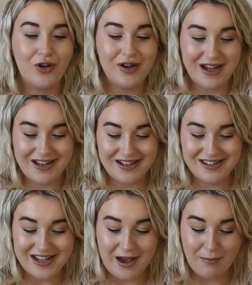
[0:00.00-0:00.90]
got
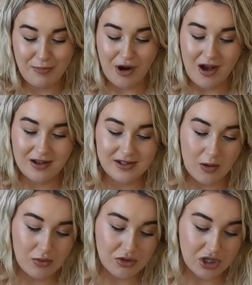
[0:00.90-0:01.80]
knickers and bras. I
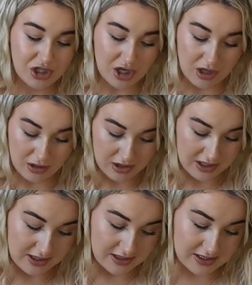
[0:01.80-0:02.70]
will just show you
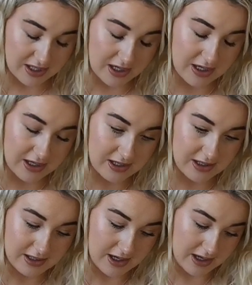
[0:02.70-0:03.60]
these
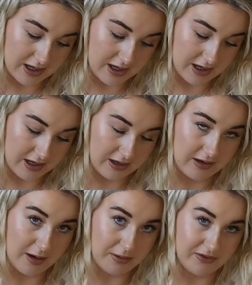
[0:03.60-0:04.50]

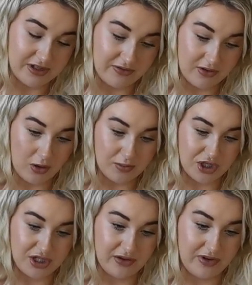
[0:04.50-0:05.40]
couple of different
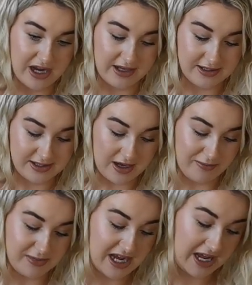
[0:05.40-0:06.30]
options of knickers that
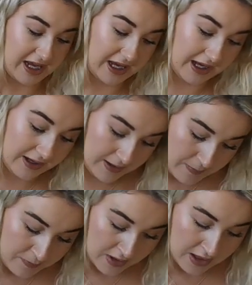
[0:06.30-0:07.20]
I'm taking.
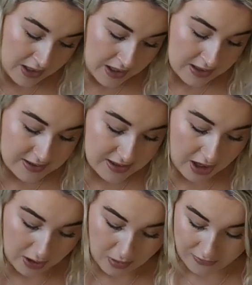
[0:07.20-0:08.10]

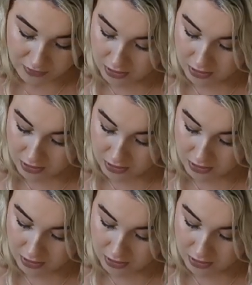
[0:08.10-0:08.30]
So I've